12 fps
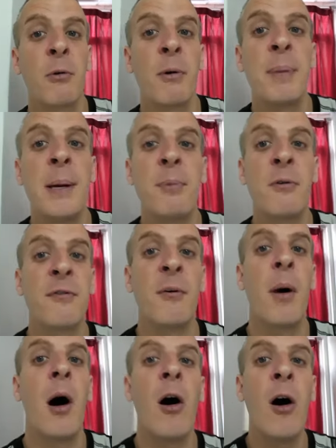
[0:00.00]
where people
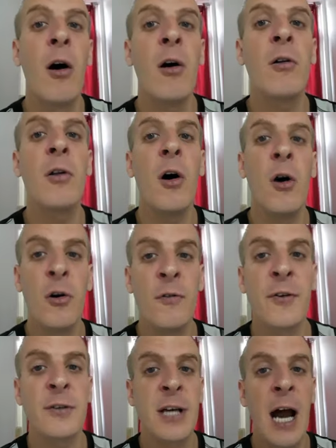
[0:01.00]
from all
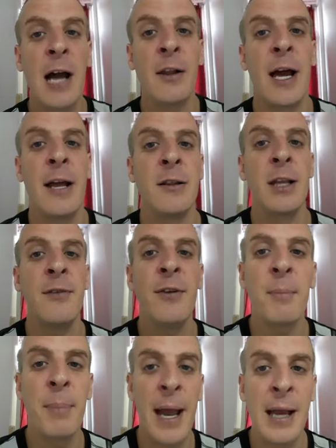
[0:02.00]
over Thailand
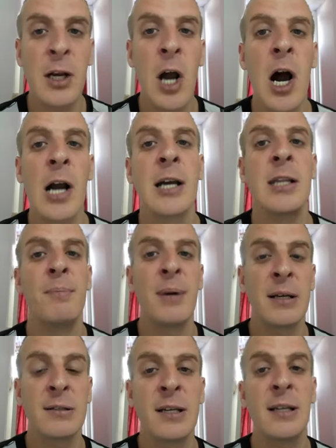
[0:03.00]
leaving Bangkok and the
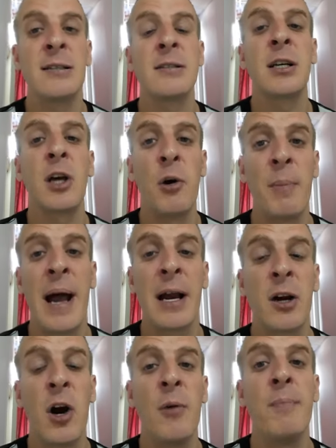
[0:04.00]
big cities to go
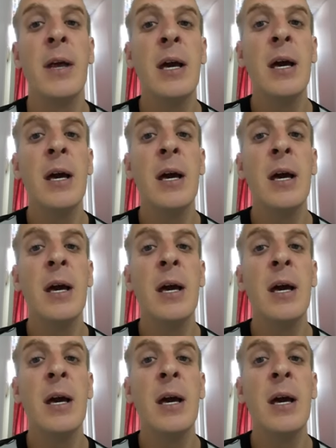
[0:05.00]
back home.